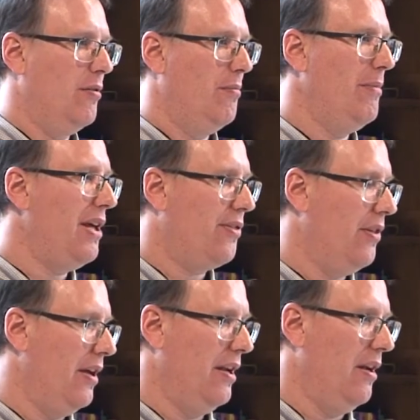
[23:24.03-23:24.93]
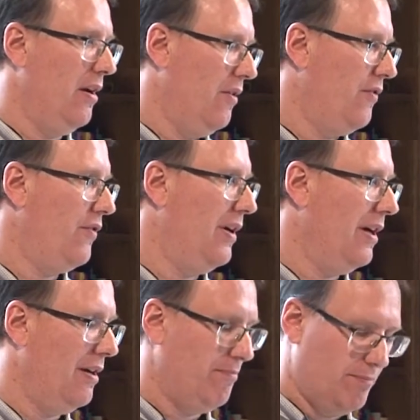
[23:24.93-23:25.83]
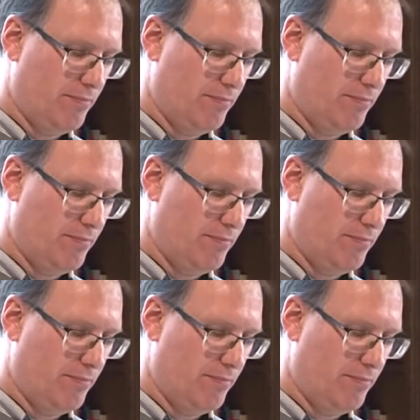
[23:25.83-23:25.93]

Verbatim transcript: method of uh,